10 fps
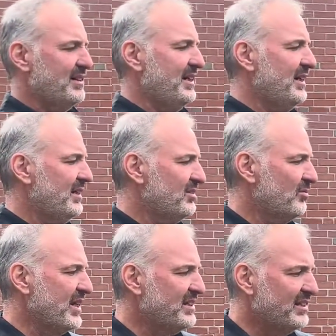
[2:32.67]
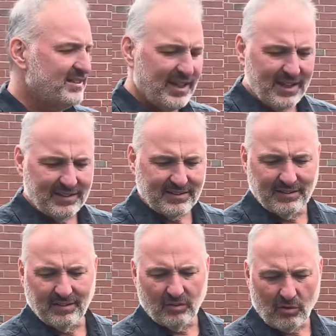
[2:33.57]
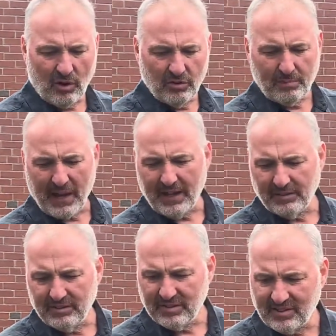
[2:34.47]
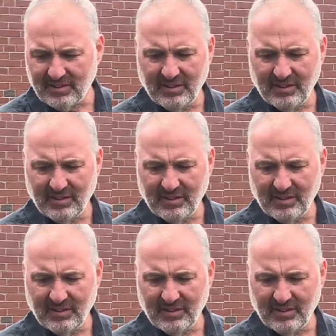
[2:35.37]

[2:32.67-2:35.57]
and write the dates and the growth patterns.